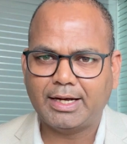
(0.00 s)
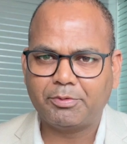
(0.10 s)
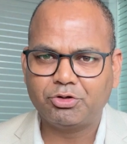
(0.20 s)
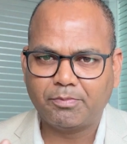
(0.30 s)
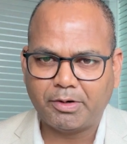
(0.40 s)
ya
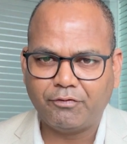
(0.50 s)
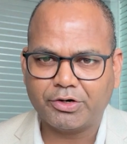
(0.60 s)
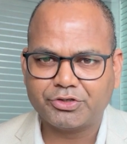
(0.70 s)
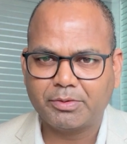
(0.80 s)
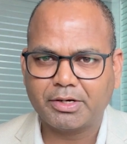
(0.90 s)
aapne jo
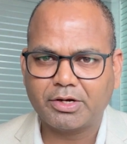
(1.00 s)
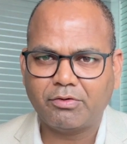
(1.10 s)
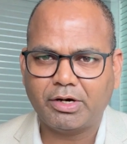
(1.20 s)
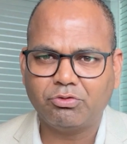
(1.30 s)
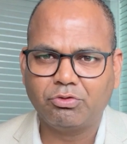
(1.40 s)
manufacturing mein kiya
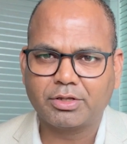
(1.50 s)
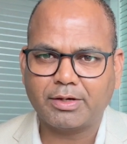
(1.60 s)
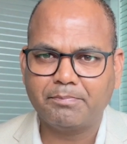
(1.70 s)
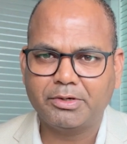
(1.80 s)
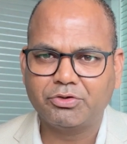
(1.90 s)
hai, to un
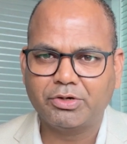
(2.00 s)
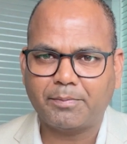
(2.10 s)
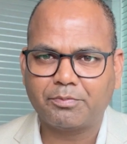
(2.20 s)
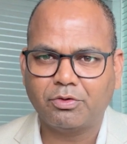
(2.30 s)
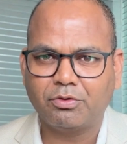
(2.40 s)
sab mein jo hai
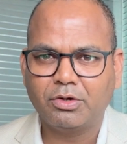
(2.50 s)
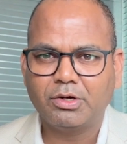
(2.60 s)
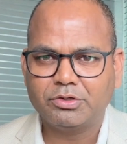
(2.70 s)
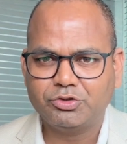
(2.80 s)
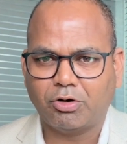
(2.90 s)
aapko
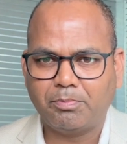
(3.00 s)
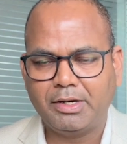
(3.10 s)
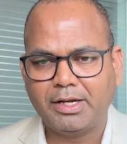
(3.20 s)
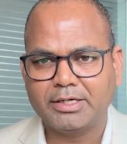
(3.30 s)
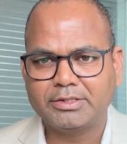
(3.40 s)
job
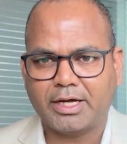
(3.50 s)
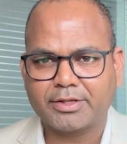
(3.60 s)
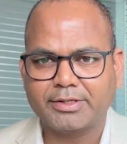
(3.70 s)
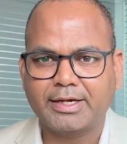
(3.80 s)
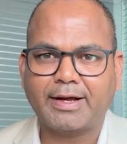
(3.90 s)
milne ke
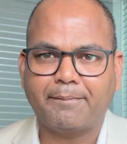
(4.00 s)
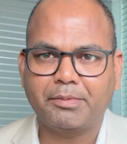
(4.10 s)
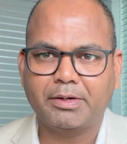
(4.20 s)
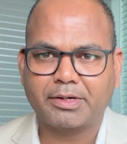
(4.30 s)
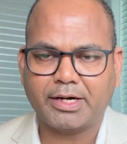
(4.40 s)
chances hain.
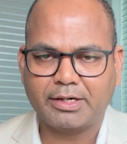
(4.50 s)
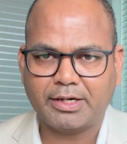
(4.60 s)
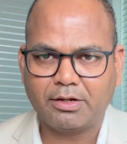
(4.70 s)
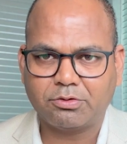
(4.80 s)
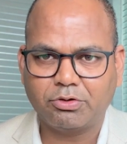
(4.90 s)
Company can
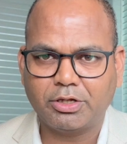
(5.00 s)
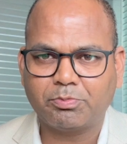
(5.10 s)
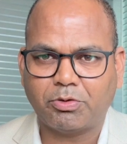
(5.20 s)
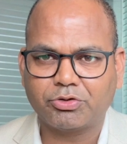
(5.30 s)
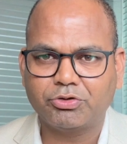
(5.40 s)
also
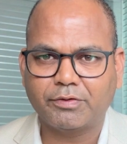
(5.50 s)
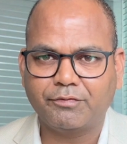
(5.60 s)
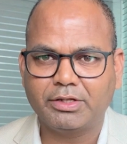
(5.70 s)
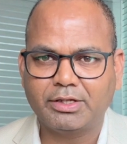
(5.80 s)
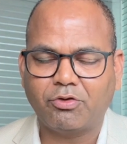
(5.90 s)
sponsor you the
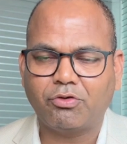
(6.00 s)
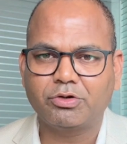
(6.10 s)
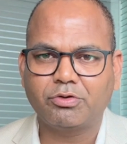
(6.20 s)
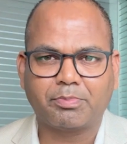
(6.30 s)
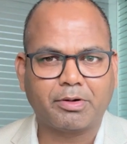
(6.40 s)
visa, or
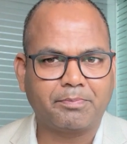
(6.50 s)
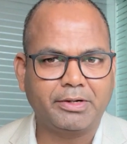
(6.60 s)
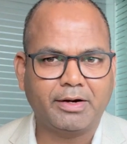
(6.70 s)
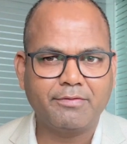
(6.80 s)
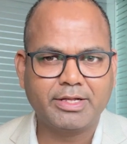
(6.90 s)
aapka
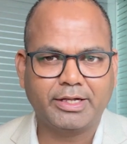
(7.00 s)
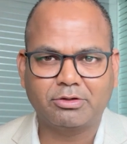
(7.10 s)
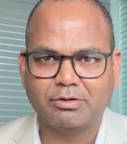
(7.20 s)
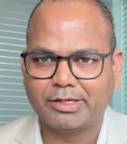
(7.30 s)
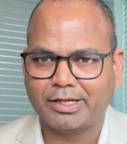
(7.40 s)
PR visa hai
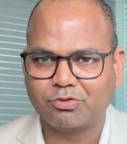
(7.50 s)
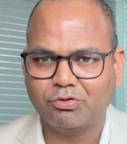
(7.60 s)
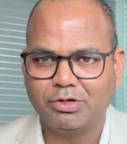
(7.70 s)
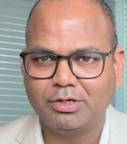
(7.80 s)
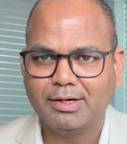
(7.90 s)
to then
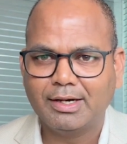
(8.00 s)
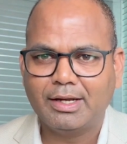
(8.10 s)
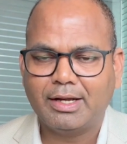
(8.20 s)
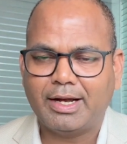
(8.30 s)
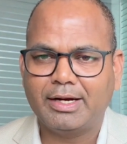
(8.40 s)
good.
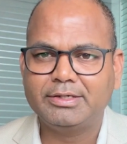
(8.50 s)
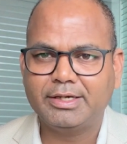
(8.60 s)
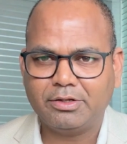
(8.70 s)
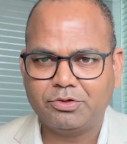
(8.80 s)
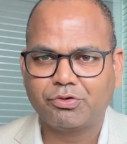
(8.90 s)
And
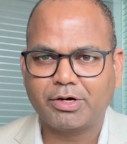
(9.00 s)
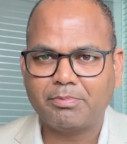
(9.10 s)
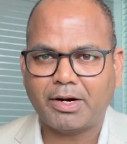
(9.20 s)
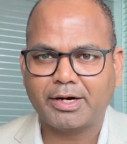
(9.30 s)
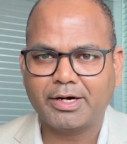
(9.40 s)
yes, you can
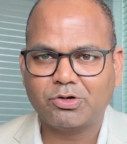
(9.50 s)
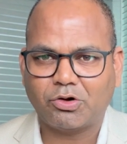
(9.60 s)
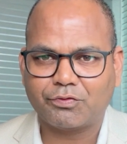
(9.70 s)
migrate to